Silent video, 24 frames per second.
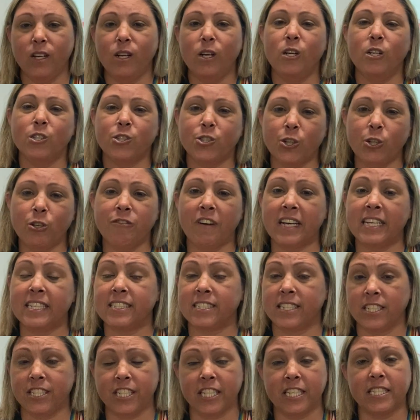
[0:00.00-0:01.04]
Surveys
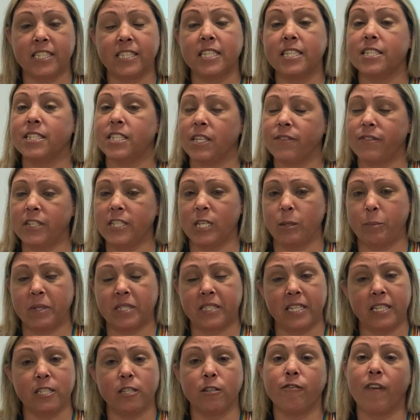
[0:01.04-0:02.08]
suggest that
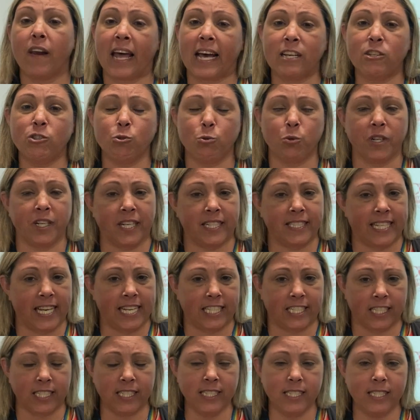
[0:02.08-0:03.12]
70% of large
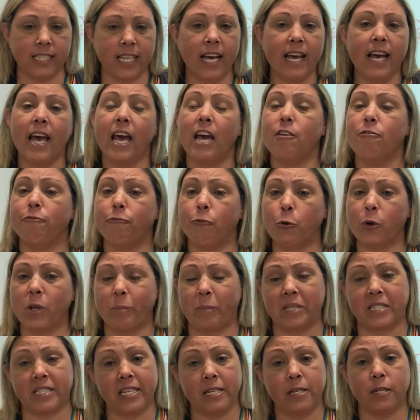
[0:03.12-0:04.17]
organisations and
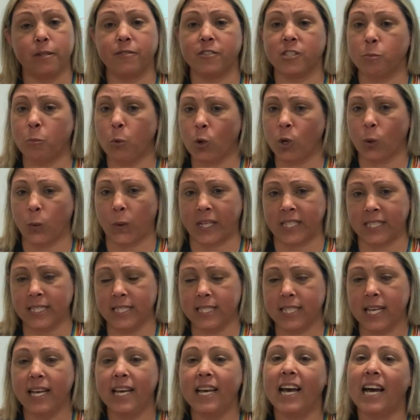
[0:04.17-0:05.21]
40% of smaller ones
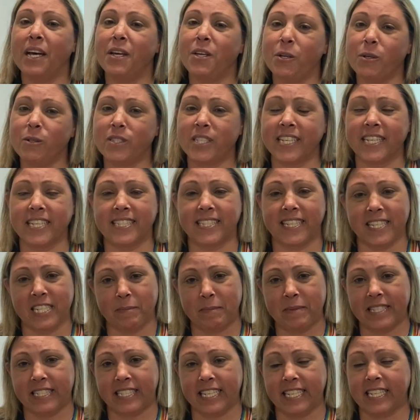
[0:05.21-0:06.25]
are using
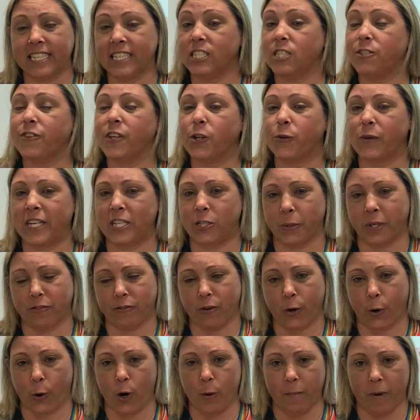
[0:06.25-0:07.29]
assessment centres for graduate
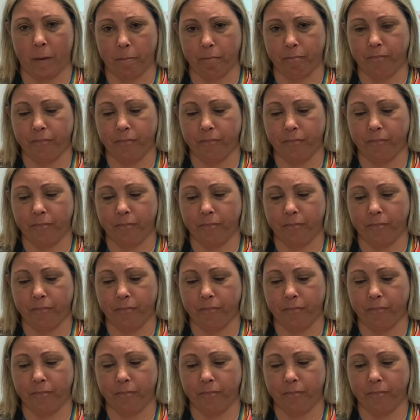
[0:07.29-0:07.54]
recruitment.